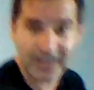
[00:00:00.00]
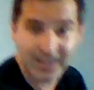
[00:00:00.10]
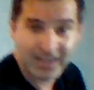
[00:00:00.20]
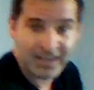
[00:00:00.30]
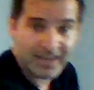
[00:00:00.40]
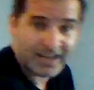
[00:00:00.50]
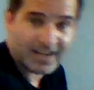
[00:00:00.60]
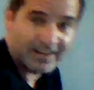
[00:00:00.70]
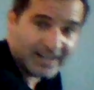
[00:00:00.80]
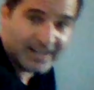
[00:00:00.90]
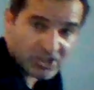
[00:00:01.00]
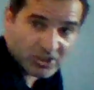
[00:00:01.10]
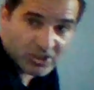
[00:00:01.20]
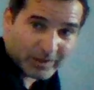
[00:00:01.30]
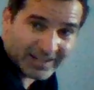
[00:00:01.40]
All right, so just put your
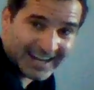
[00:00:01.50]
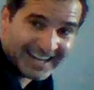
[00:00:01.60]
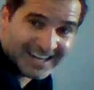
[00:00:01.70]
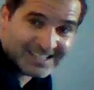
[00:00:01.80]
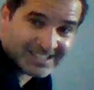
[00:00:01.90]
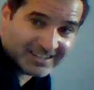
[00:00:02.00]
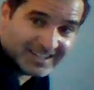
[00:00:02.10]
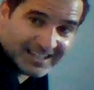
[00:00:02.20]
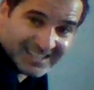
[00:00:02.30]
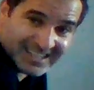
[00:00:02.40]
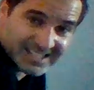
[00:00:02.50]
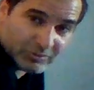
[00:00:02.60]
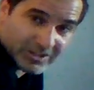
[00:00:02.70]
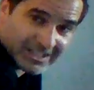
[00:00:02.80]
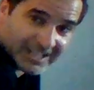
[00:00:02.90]
hands on your knees. And we're just going to
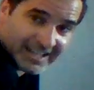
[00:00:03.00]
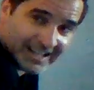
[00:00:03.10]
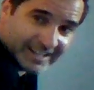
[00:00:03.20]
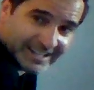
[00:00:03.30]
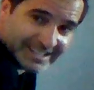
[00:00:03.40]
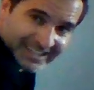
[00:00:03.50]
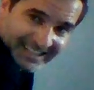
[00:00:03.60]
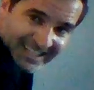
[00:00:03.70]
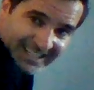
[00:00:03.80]
get a nice lean here.